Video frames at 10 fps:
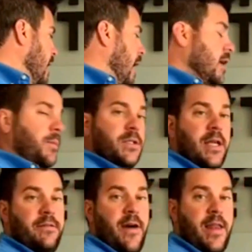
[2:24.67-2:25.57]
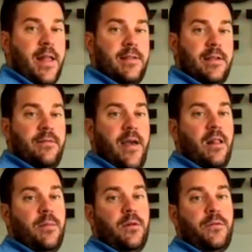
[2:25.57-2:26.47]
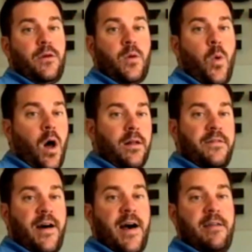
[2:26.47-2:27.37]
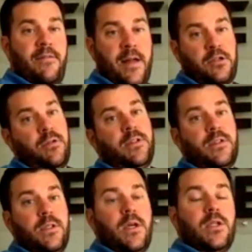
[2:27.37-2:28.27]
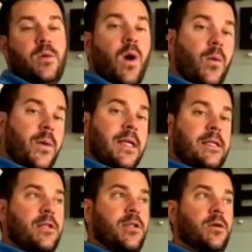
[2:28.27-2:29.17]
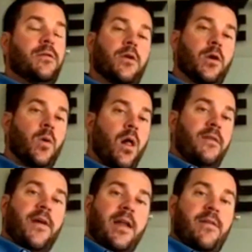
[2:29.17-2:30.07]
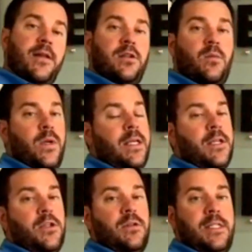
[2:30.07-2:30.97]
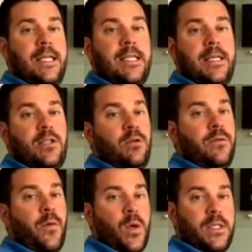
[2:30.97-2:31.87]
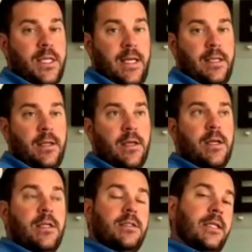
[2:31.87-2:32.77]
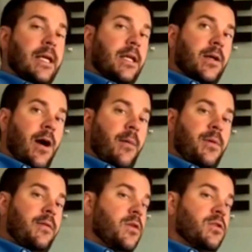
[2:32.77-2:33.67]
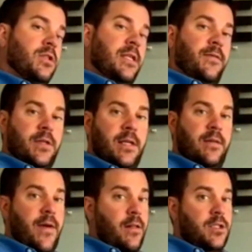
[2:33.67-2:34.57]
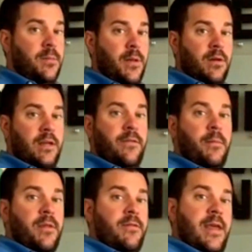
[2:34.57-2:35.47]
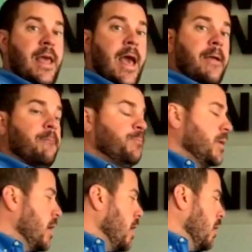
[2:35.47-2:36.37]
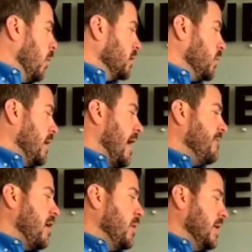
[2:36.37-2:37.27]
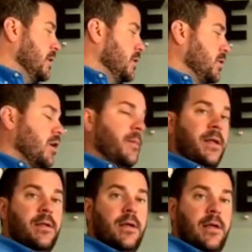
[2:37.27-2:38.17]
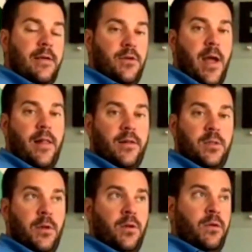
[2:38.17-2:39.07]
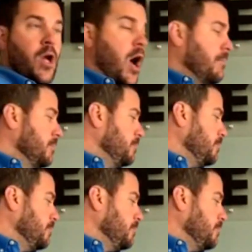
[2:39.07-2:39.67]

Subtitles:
100% financing available for qualified veterans. So what we would need to do if you're a qualified veteran would get your DD-214 to get a copy of your certificate of eligibility from the VA. Once we have that, we can determine if you're eligible or not.